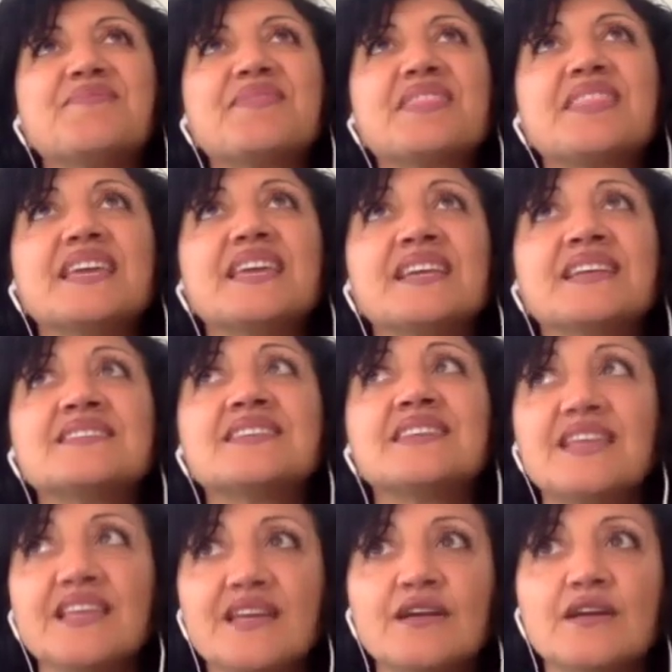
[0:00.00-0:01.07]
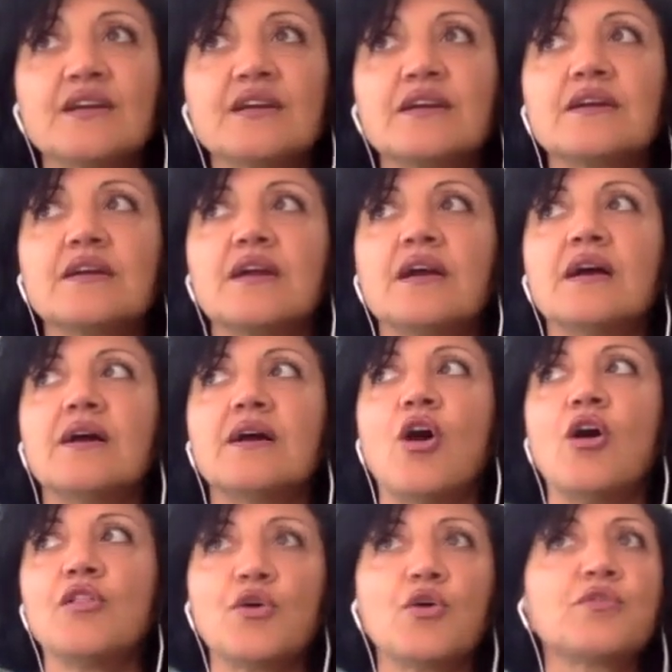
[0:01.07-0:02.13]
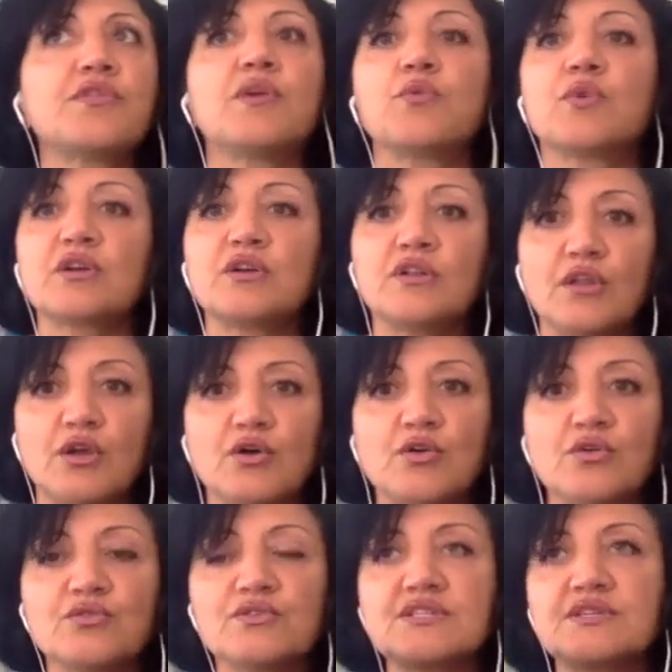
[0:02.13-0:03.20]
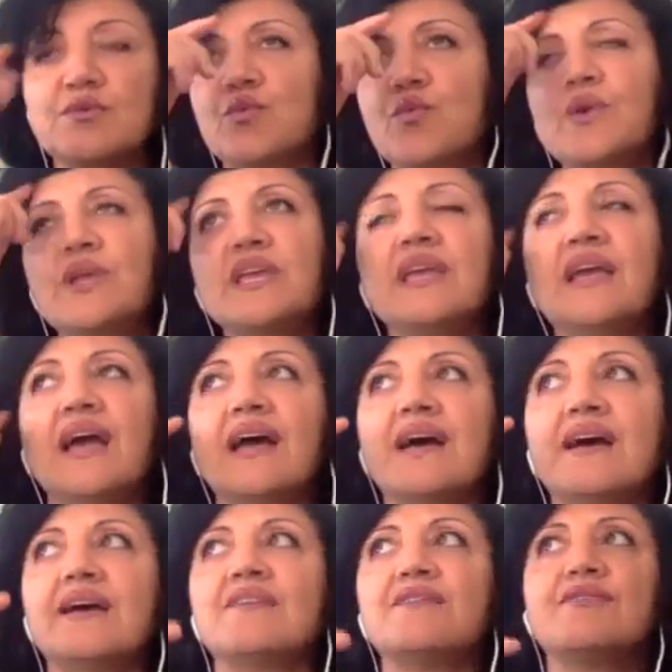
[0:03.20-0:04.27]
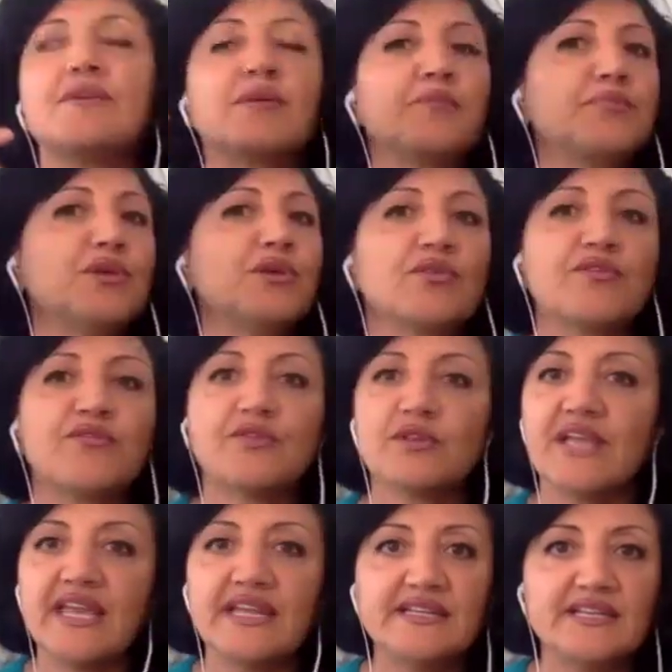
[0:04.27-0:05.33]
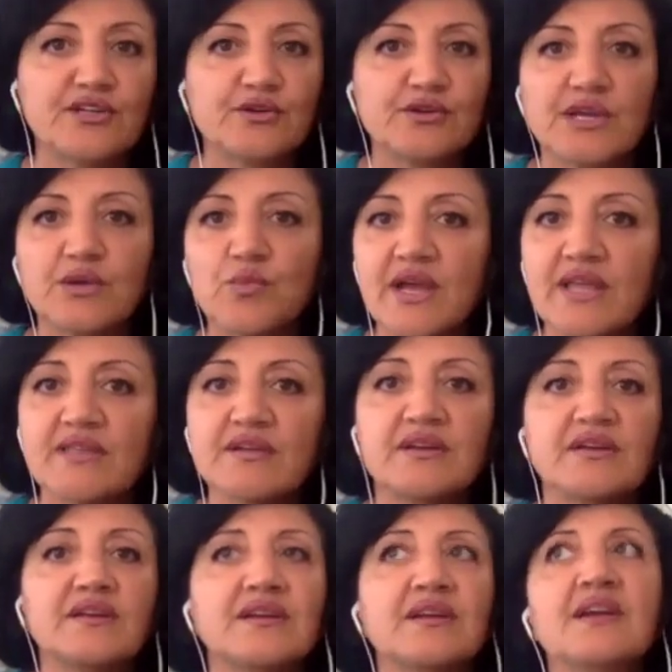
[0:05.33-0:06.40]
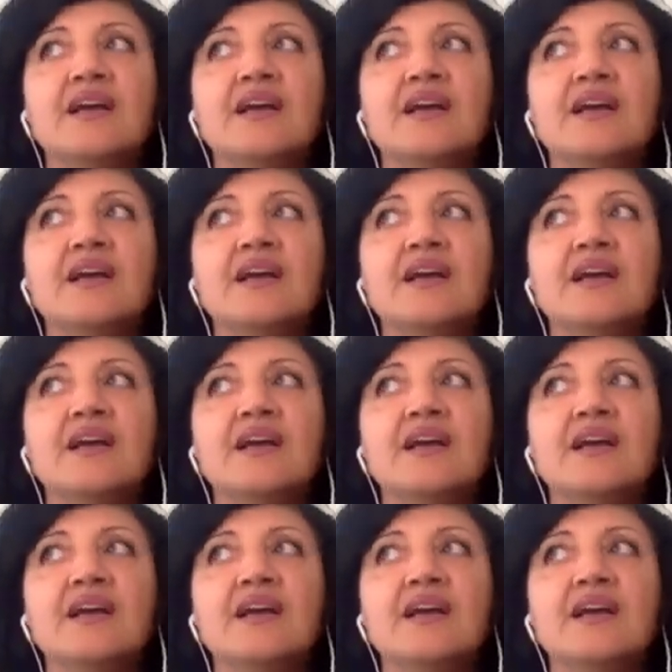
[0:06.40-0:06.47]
Things here, although they were closed, we have beautiful 80-degree weather.